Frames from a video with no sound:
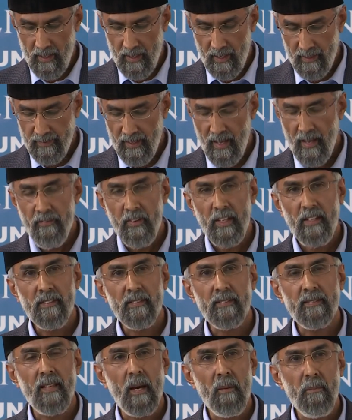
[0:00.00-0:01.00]
as having
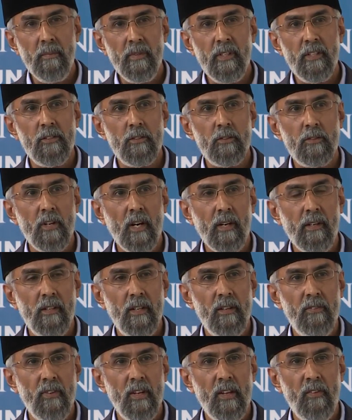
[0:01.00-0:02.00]
some
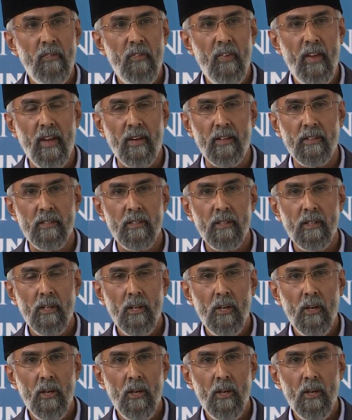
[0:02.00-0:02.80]
destructive effect